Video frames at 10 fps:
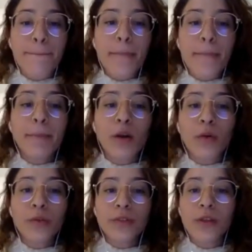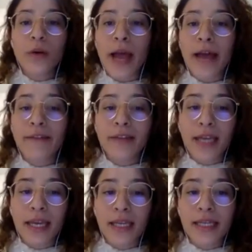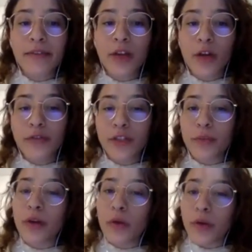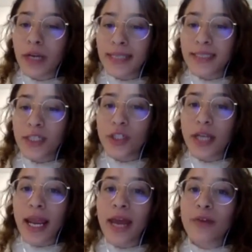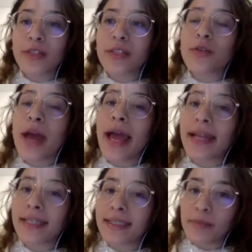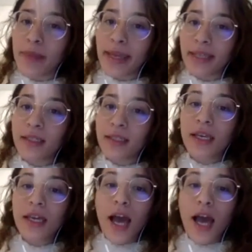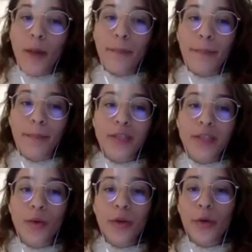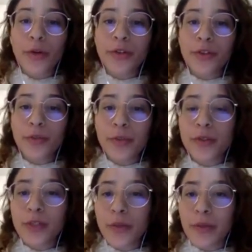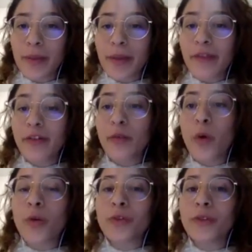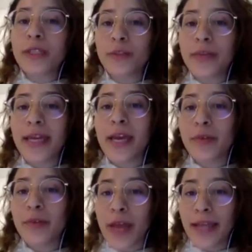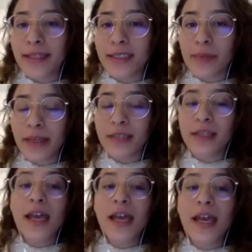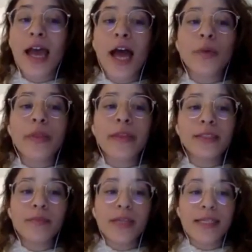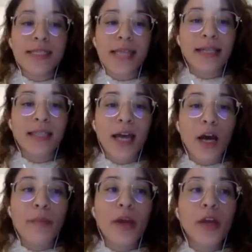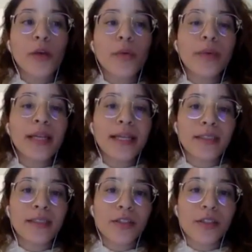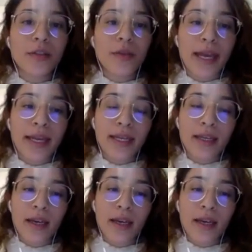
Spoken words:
But also having a level of temporal organization allows us to anticipate. So in order to produce a rhythmic behavior, we'll also need to be able to anticipate. And what this means that when we listen to a